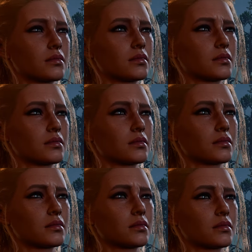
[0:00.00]

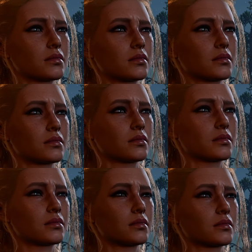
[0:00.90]

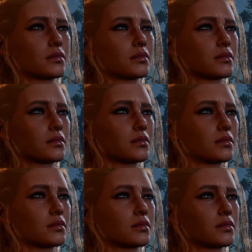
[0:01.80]

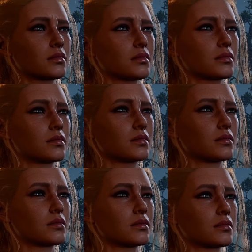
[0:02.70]

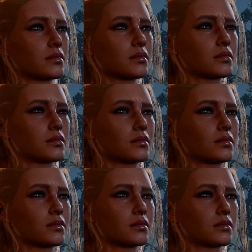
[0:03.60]

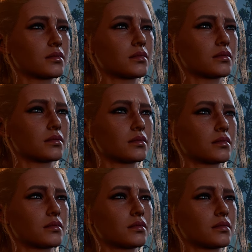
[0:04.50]

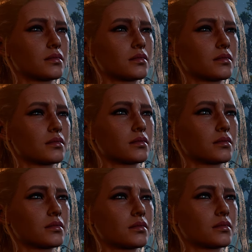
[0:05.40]

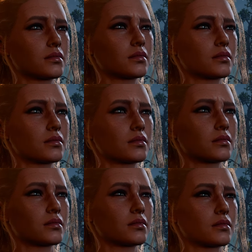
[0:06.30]

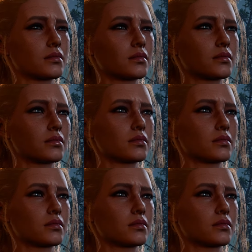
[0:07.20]
No one is speaking in this clip.